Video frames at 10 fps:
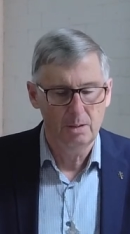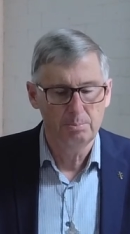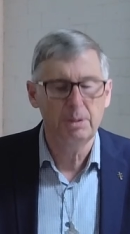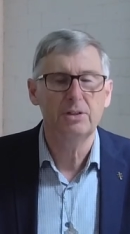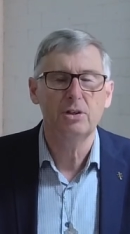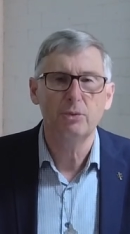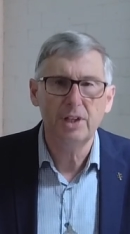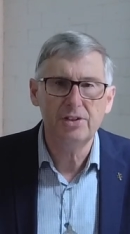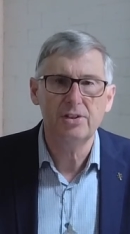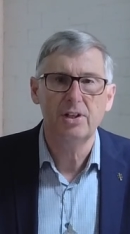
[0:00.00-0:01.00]
but to
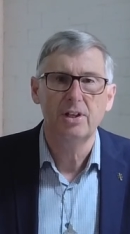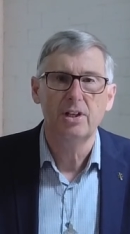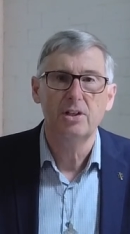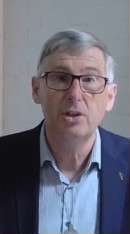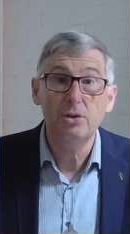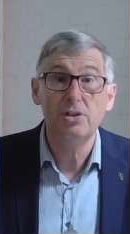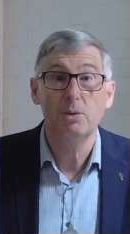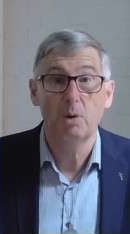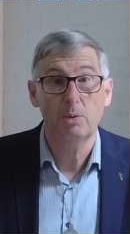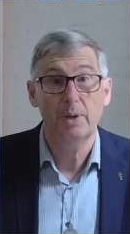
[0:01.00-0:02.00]
risk
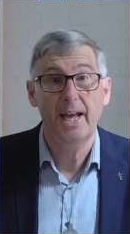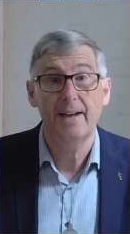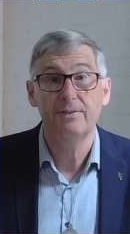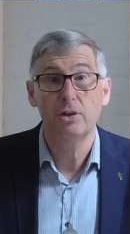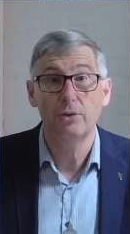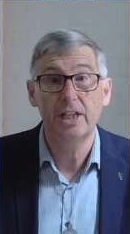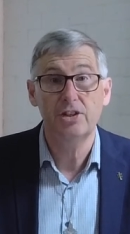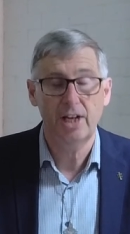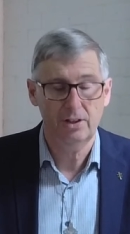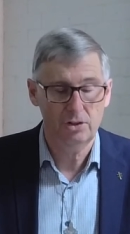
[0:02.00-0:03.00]
using what we have to
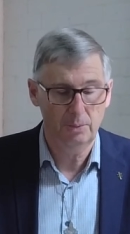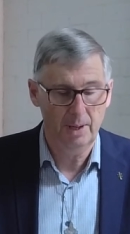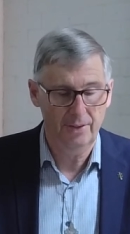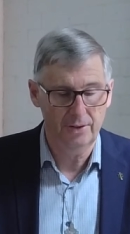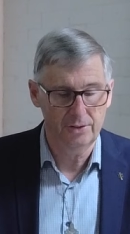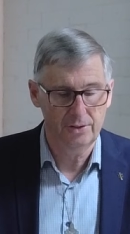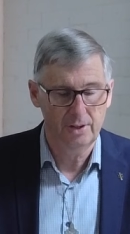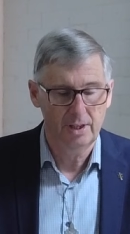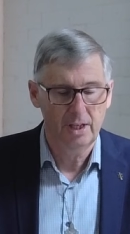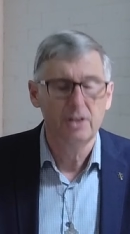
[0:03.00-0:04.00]
reach out to others,
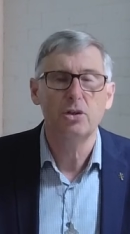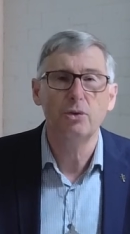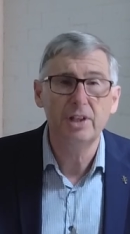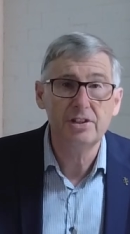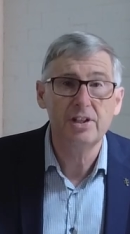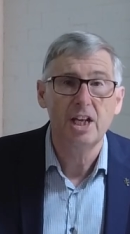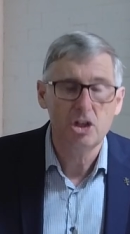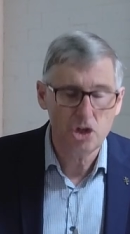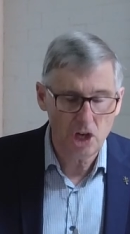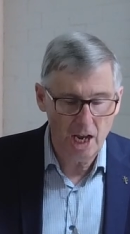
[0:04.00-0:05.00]
to risk
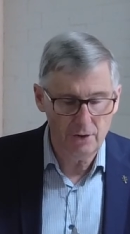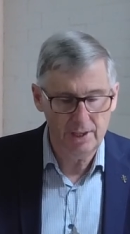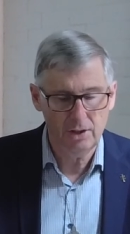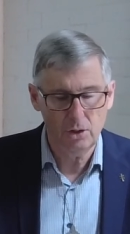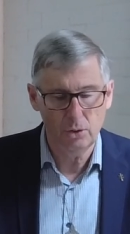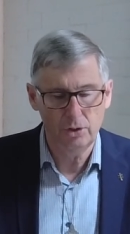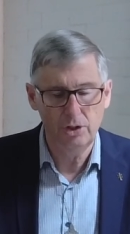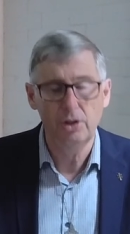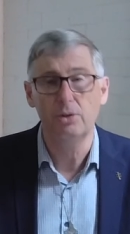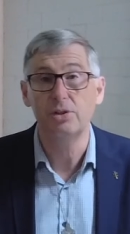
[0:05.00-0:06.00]
sharing the good
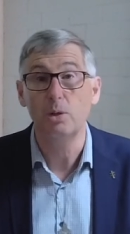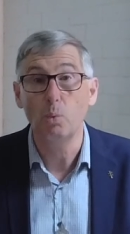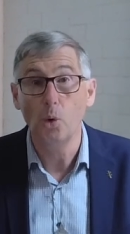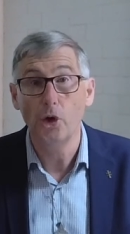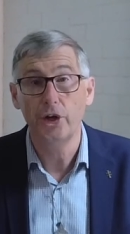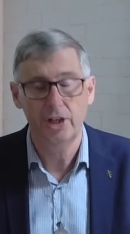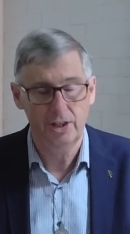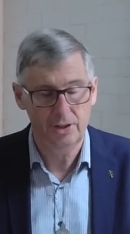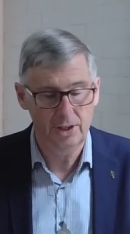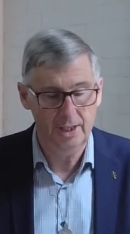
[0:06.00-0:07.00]
news in word
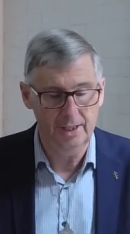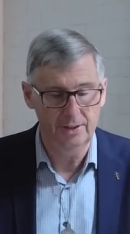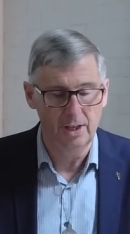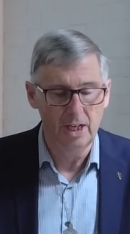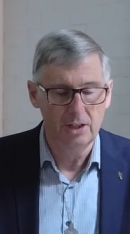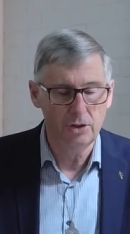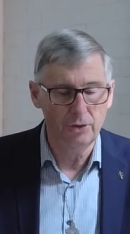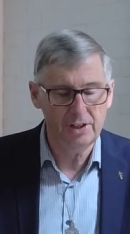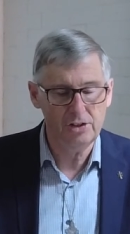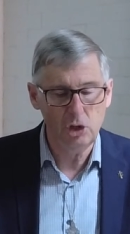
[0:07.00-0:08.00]
and deed, to
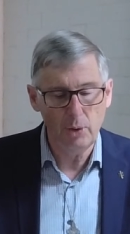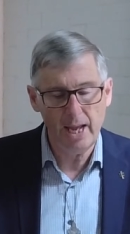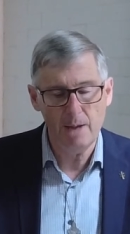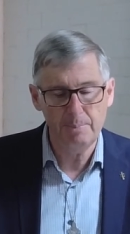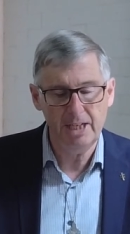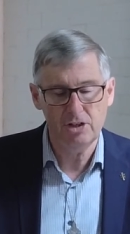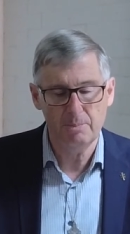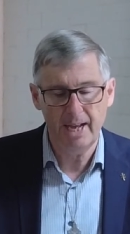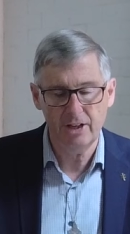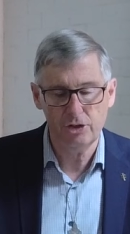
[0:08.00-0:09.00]
risk doing our bit to
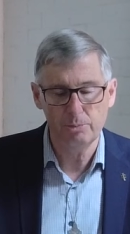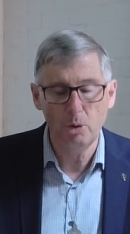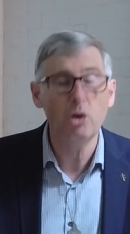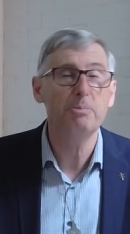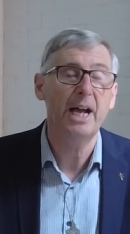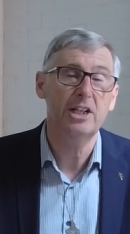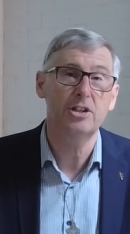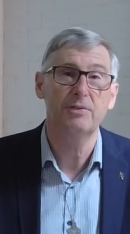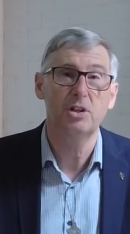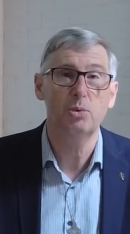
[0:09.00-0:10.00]
make a small patch
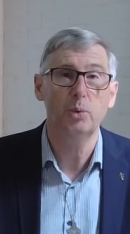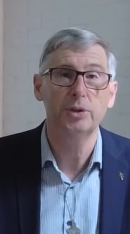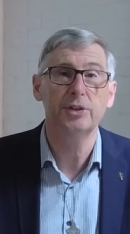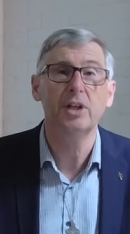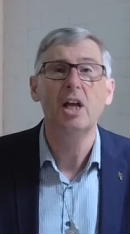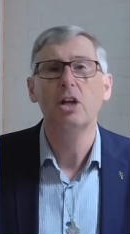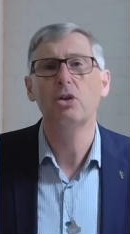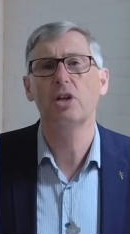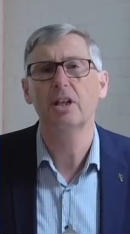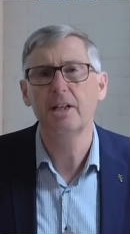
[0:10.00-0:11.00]
of this world
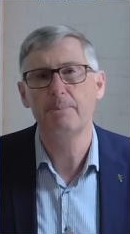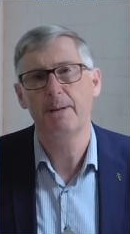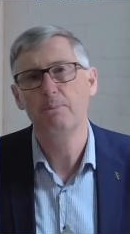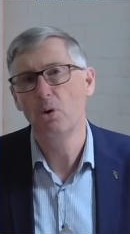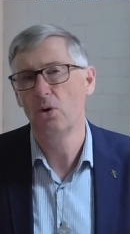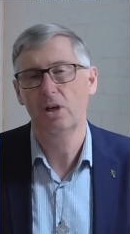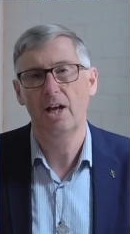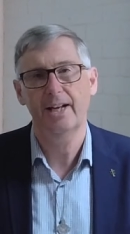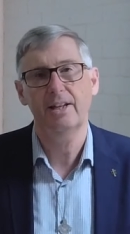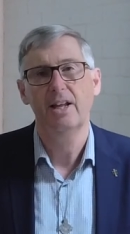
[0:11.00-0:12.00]
look a little bit more
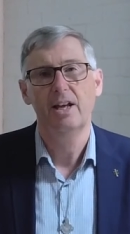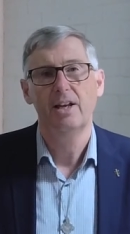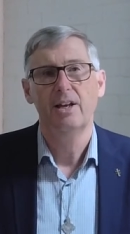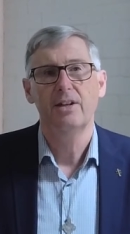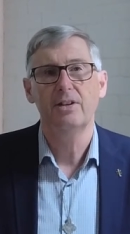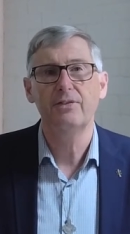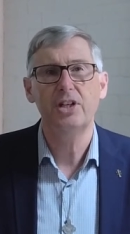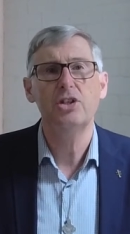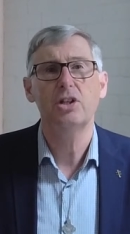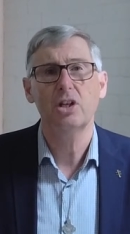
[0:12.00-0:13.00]
like the
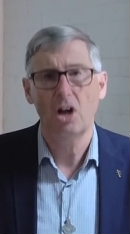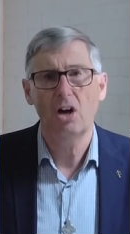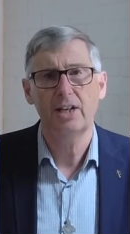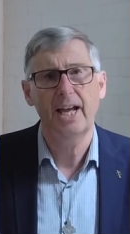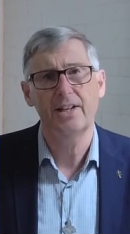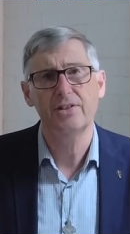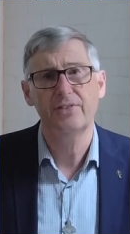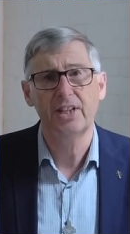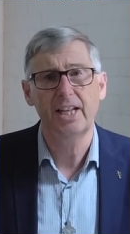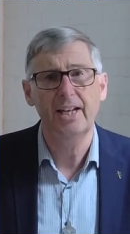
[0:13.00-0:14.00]
vision God has for
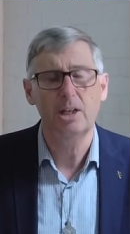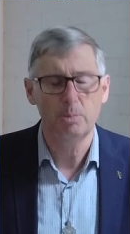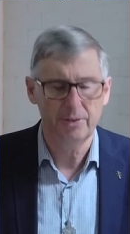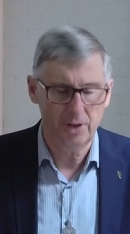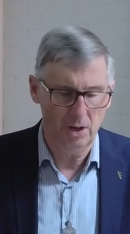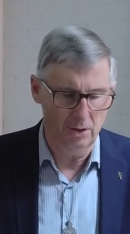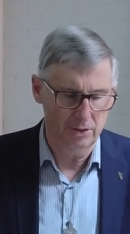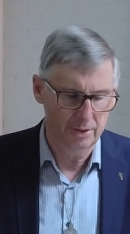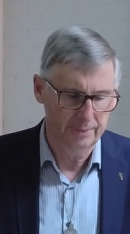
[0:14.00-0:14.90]
the kingdom of God,